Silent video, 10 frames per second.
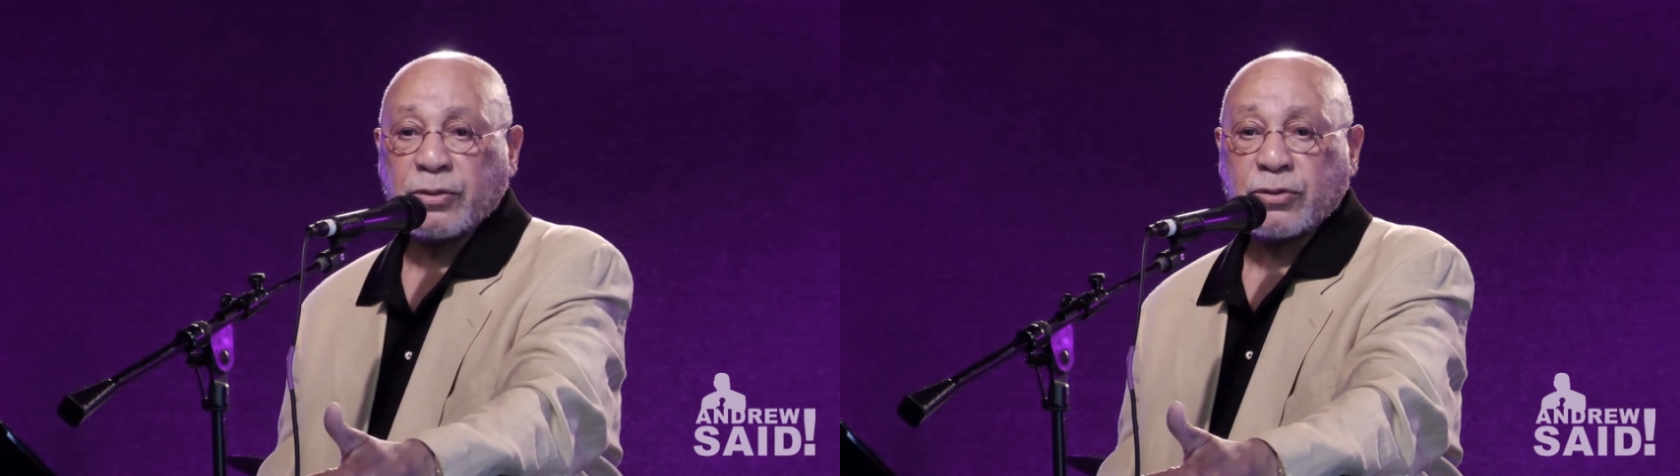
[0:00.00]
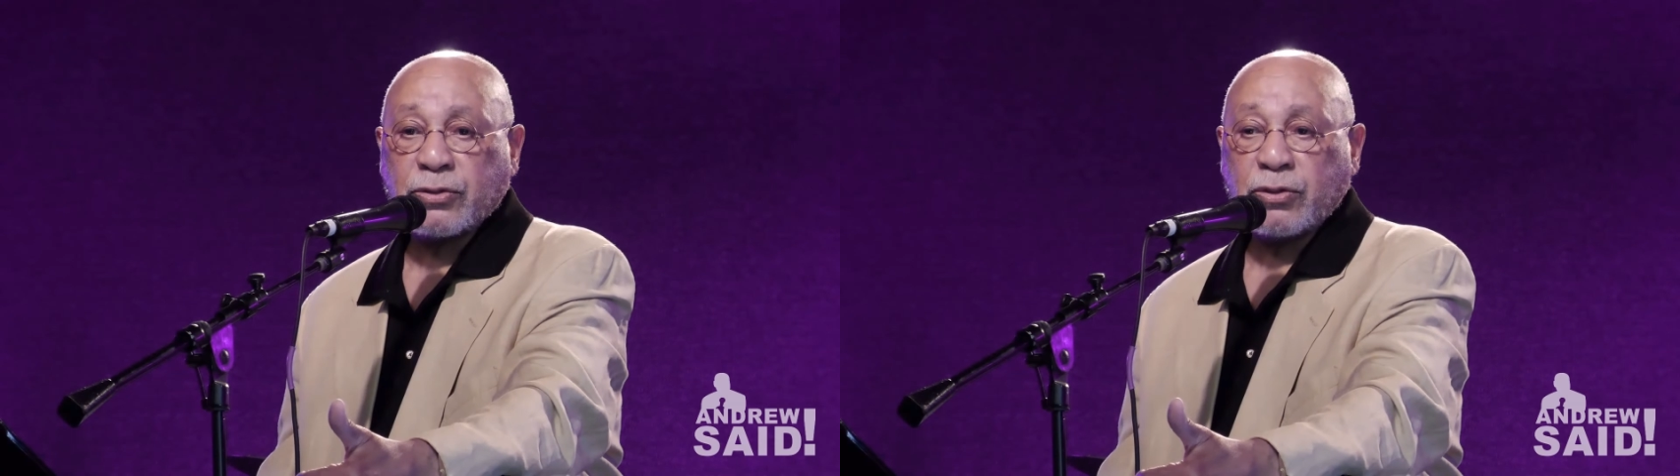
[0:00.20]

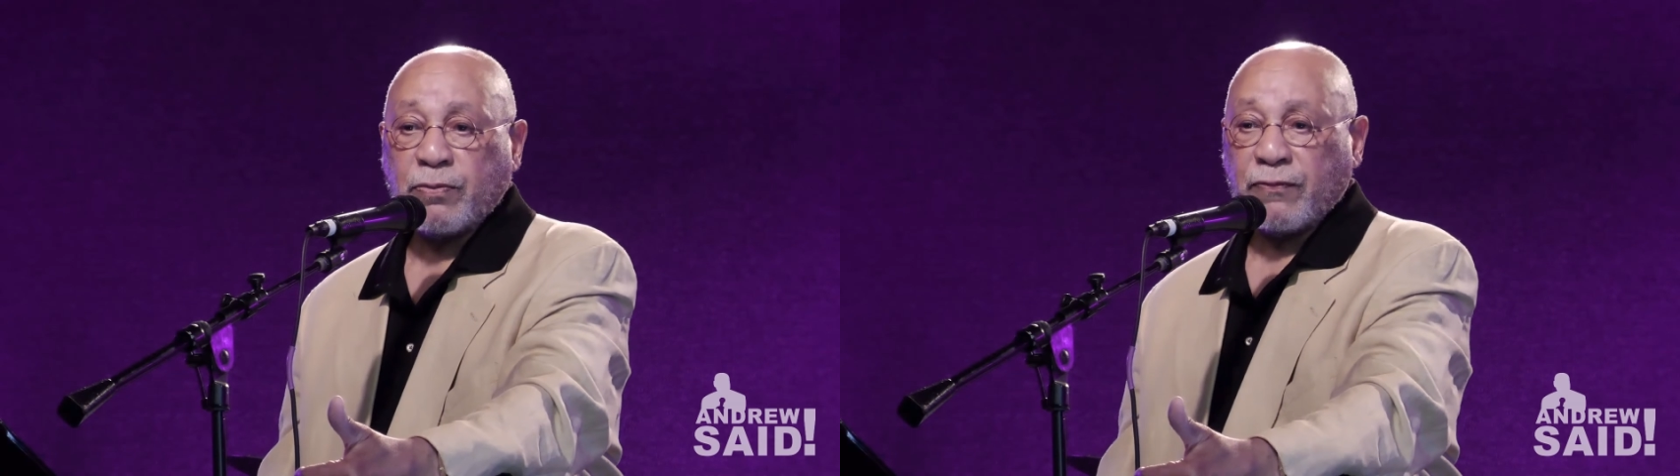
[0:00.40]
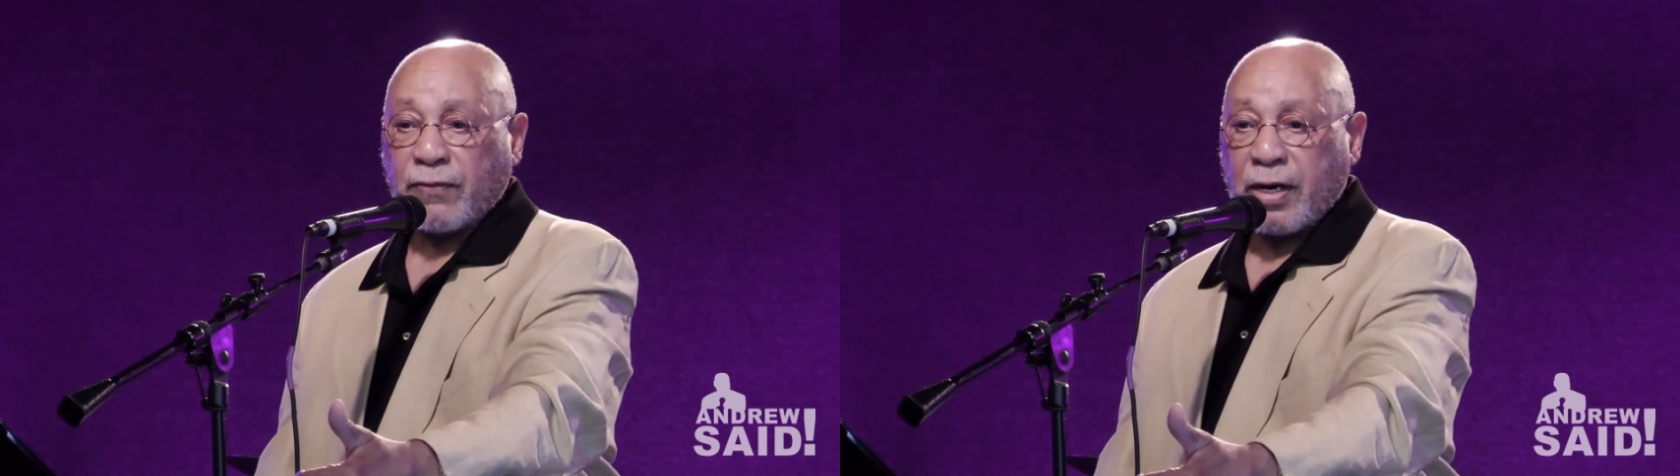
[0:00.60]

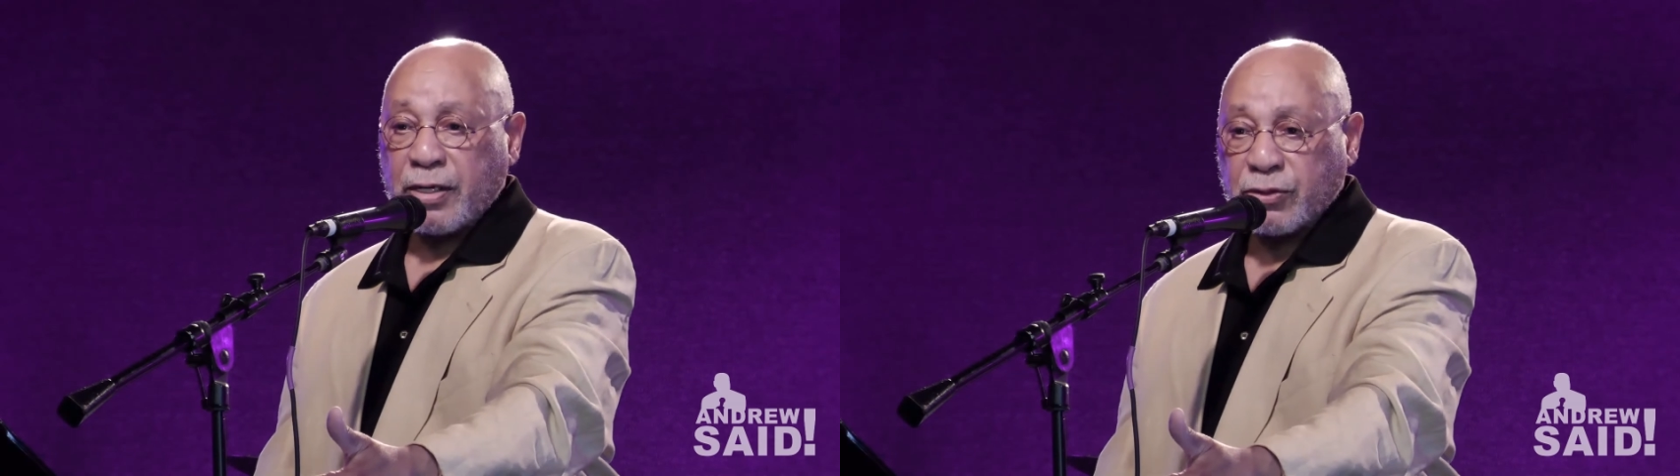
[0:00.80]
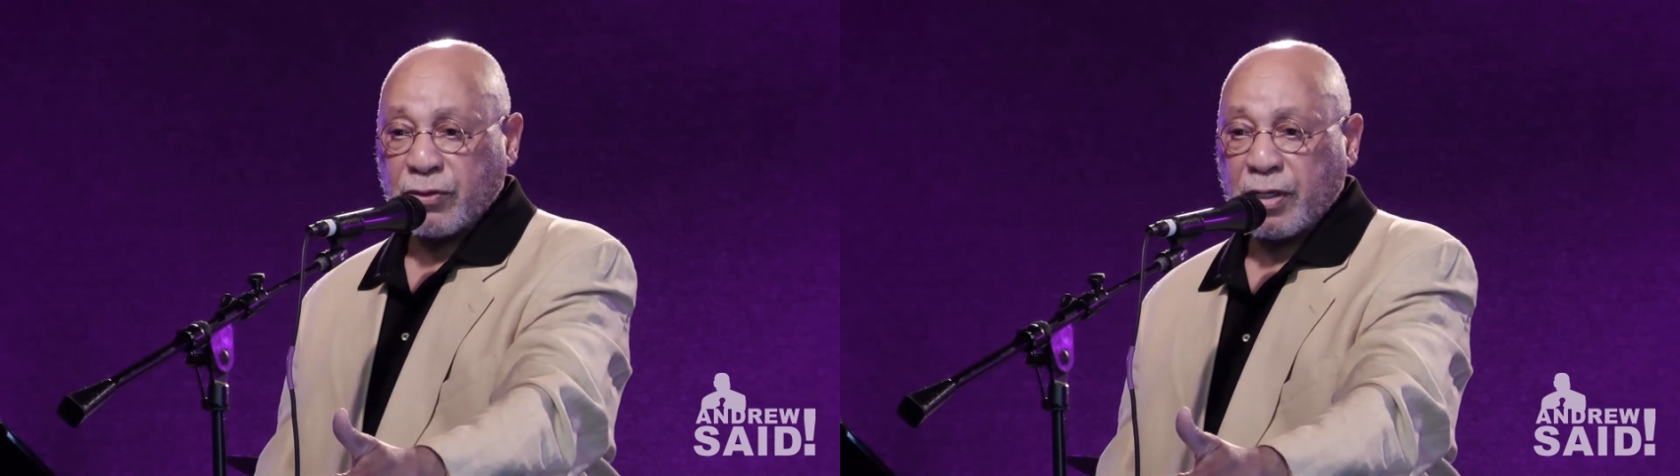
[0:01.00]

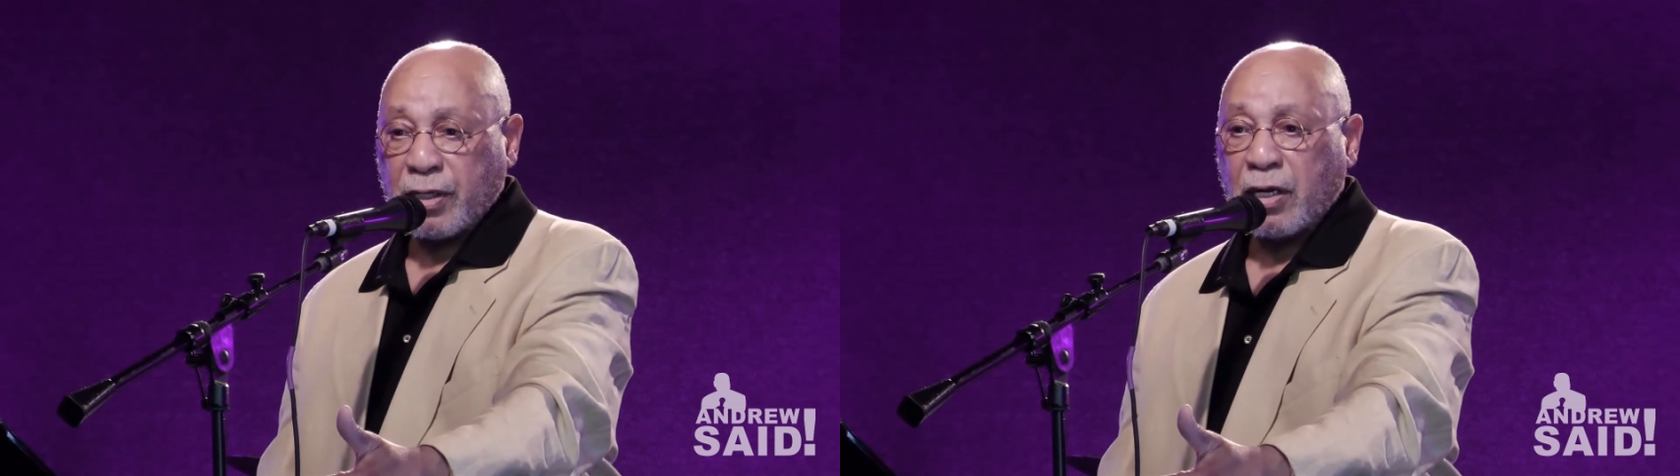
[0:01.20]
supervisor in